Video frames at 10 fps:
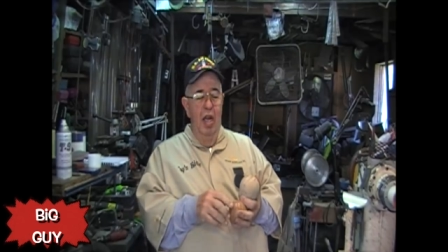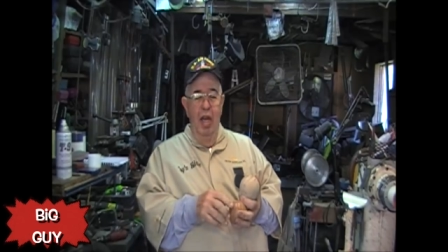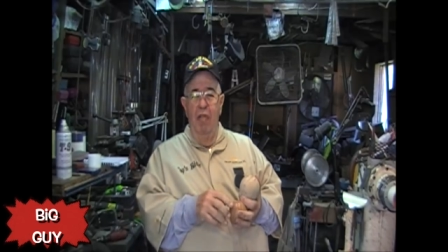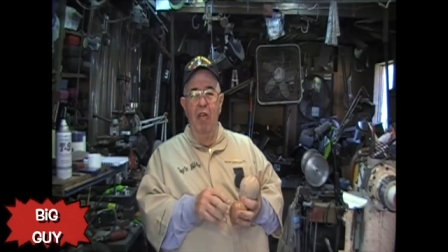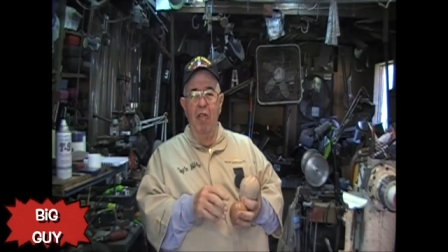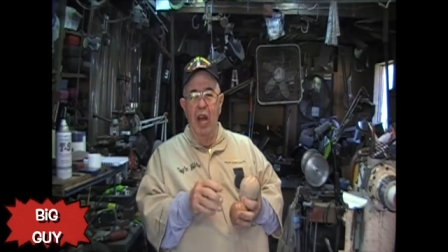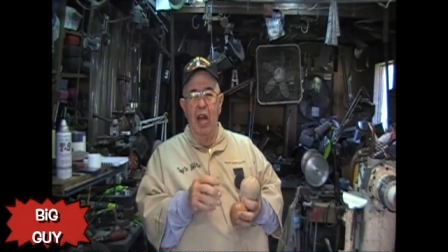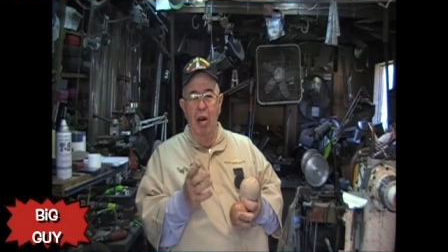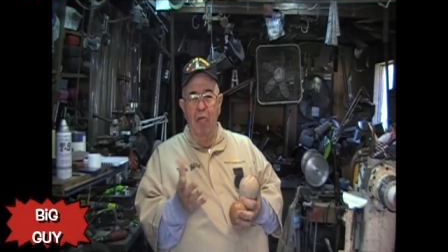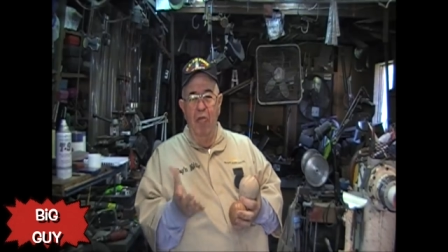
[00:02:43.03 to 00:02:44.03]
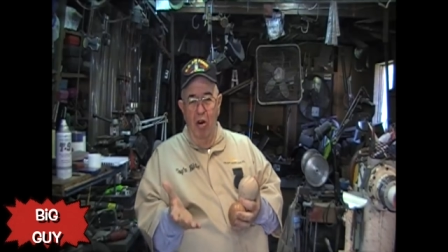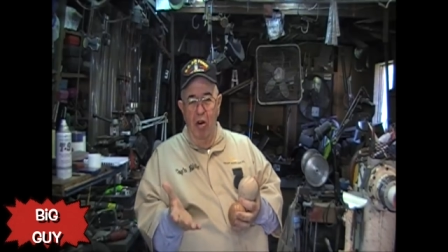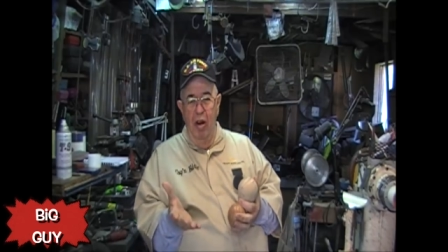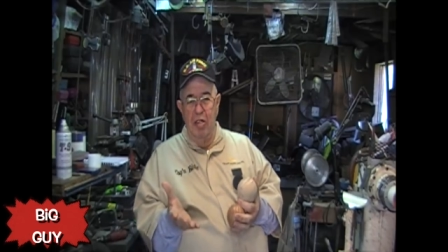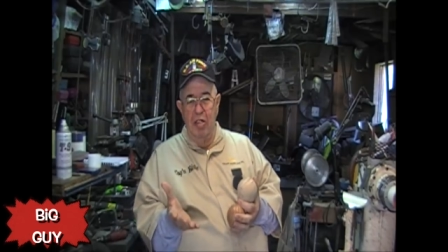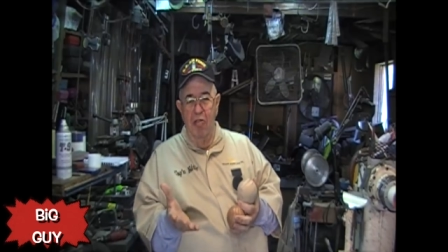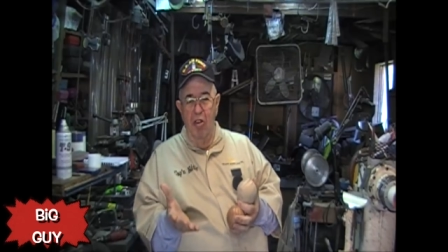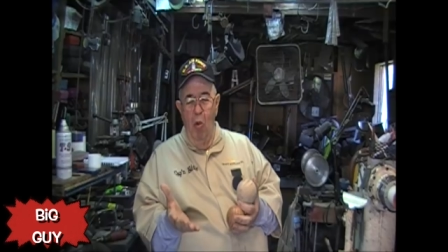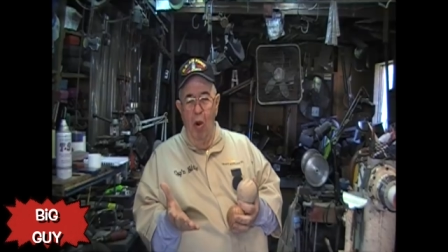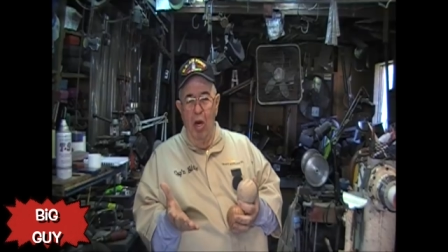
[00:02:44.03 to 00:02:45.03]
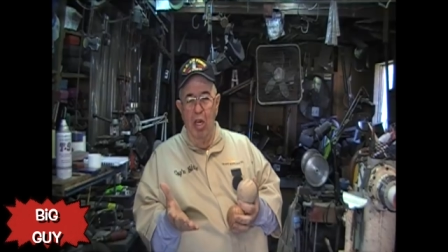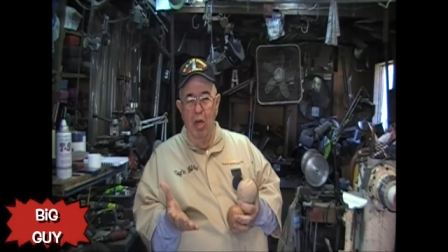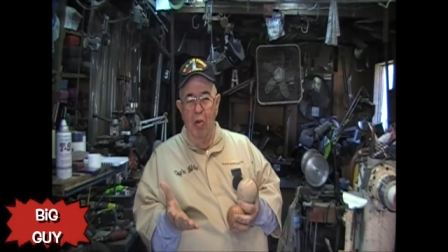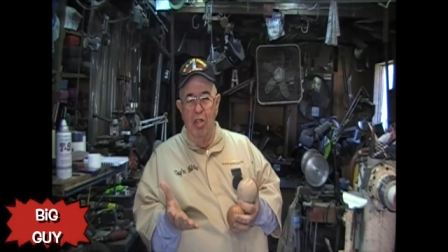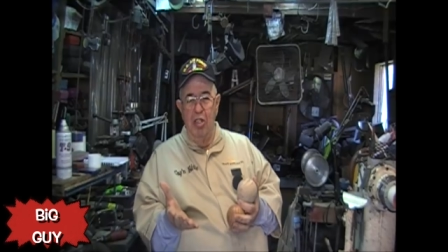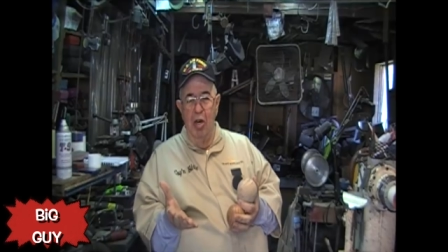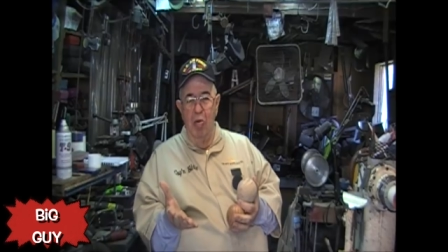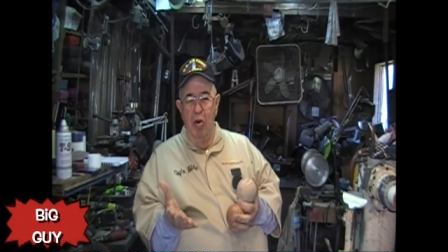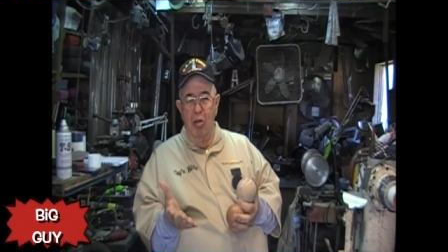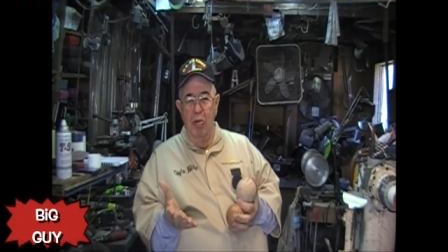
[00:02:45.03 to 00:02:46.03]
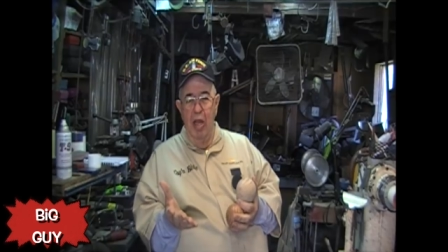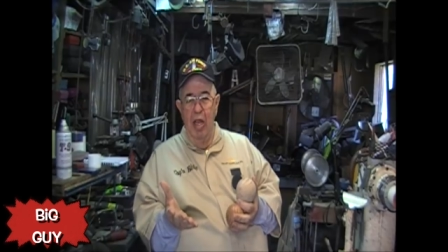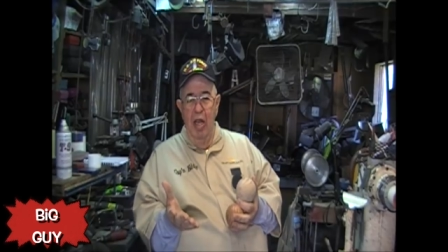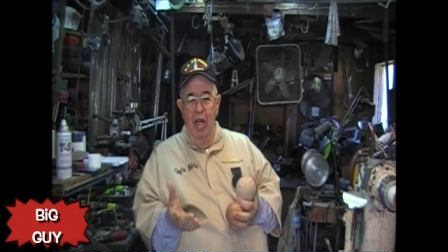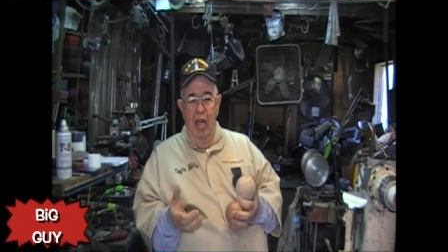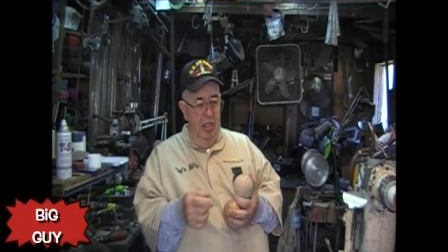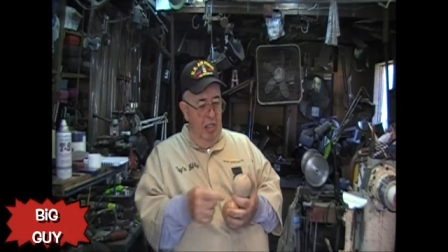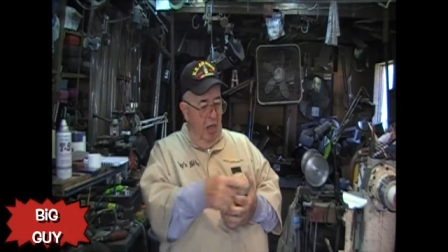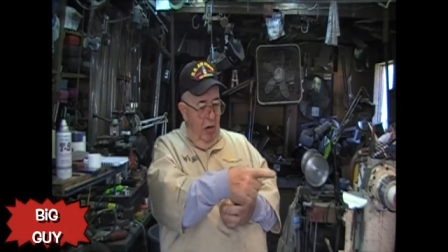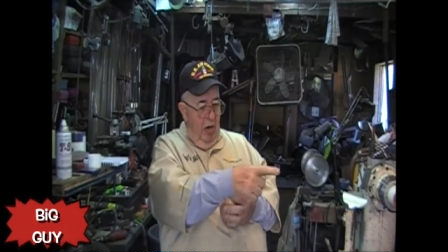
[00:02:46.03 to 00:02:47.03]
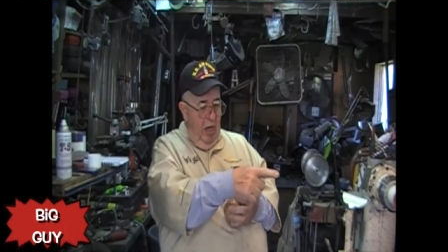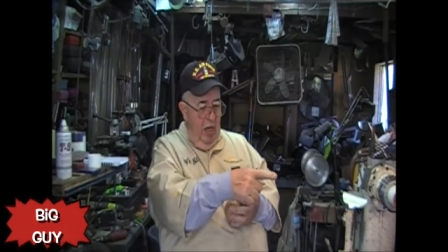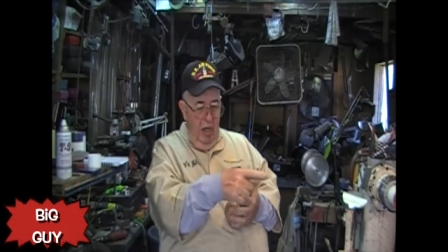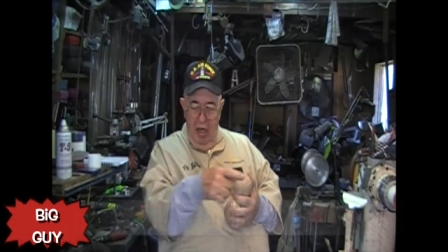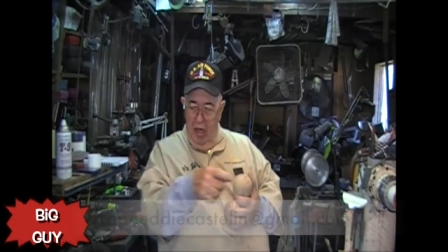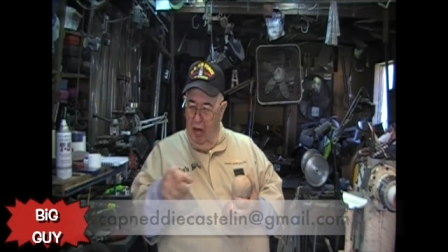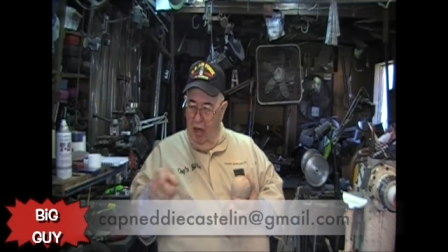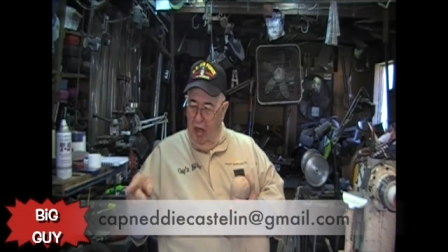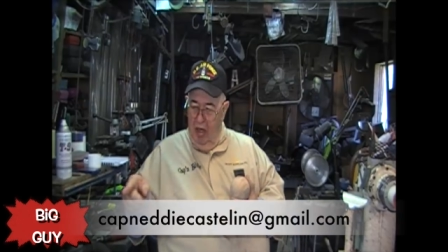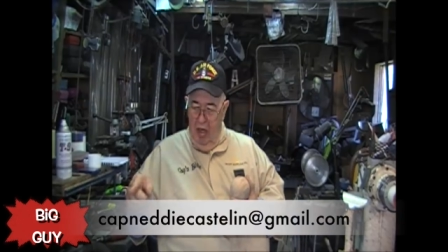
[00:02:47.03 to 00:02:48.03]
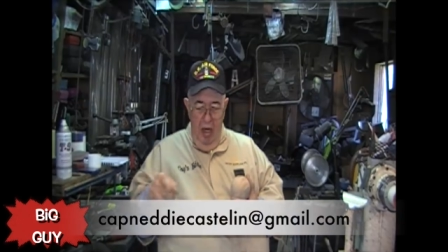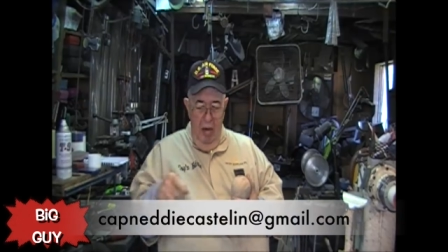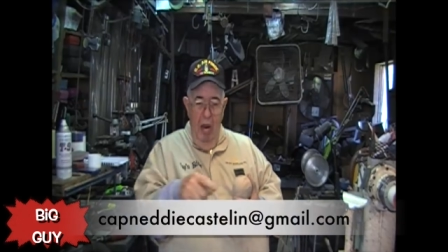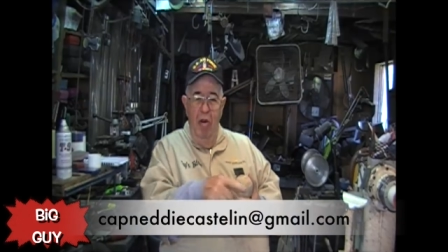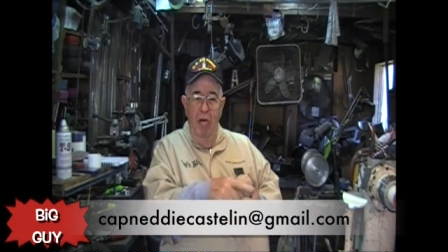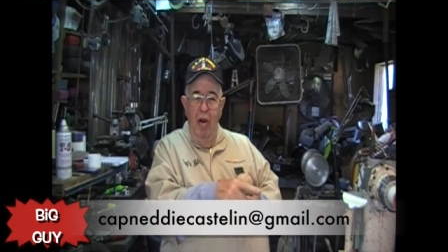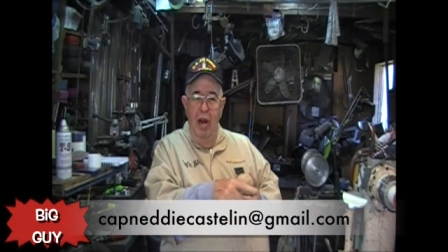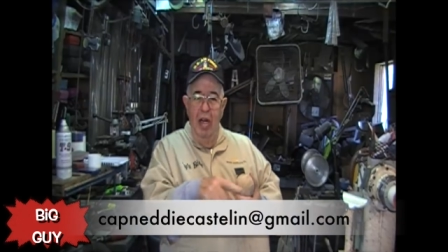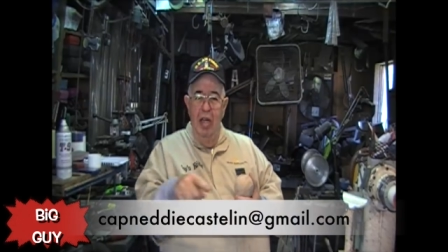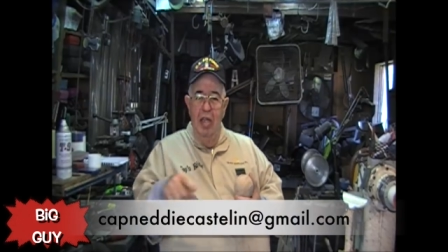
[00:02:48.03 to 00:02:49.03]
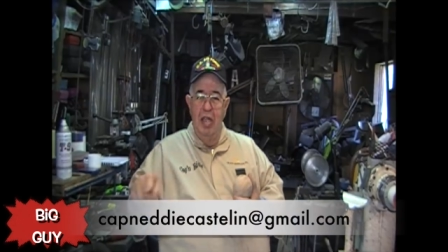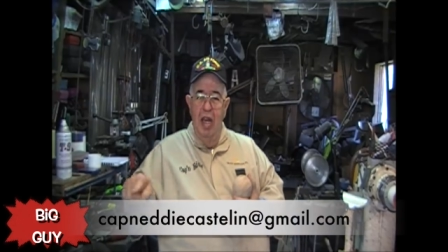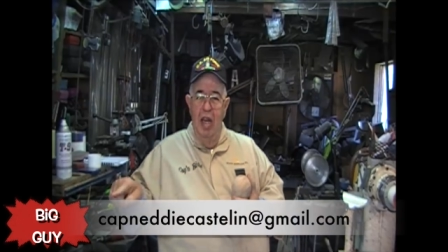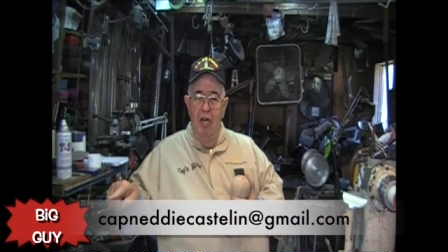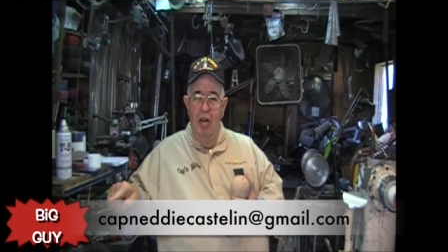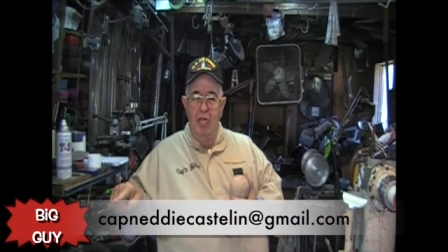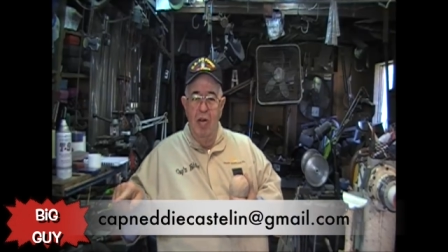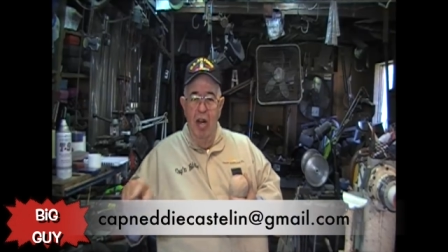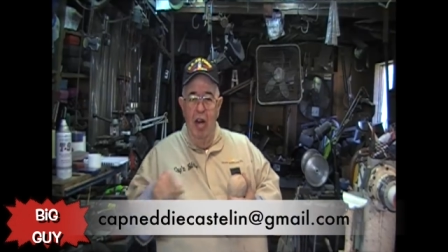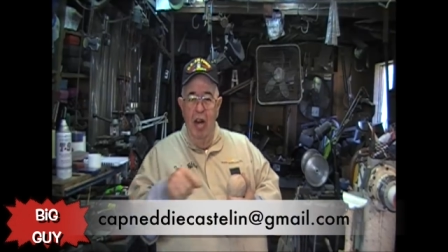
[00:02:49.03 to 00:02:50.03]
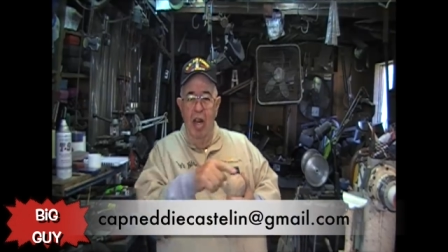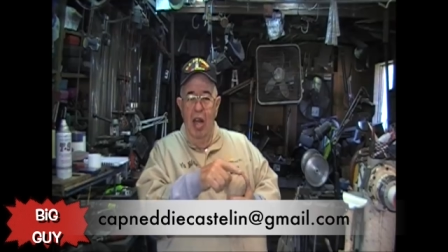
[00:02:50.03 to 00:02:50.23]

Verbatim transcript: If you've got photographs of your work and you want to share them with me, it's here in, in, in, in email right here, this address right here,